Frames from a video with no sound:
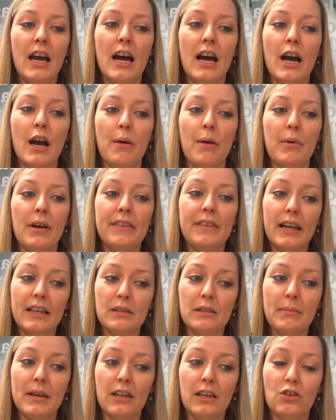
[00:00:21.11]
and
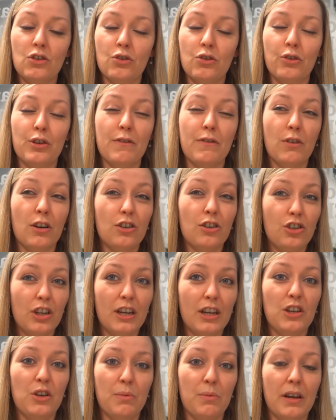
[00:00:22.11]
that's making sure you've got a
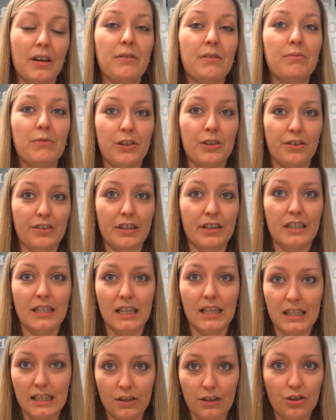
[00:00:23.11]
genuine
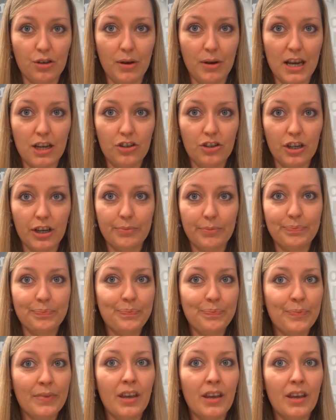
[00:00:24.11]
redundancy situation.